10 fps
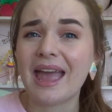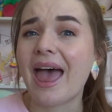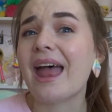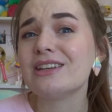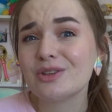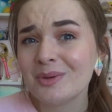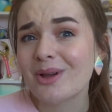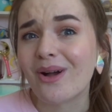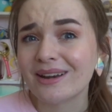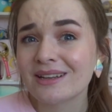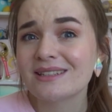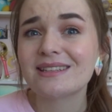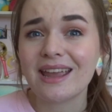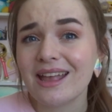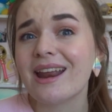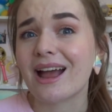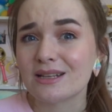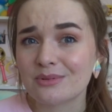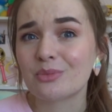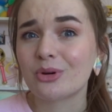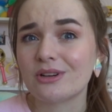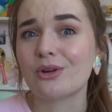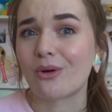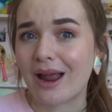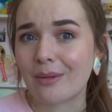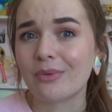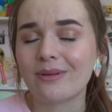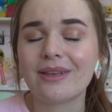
And to be honest, it has been pretty crap.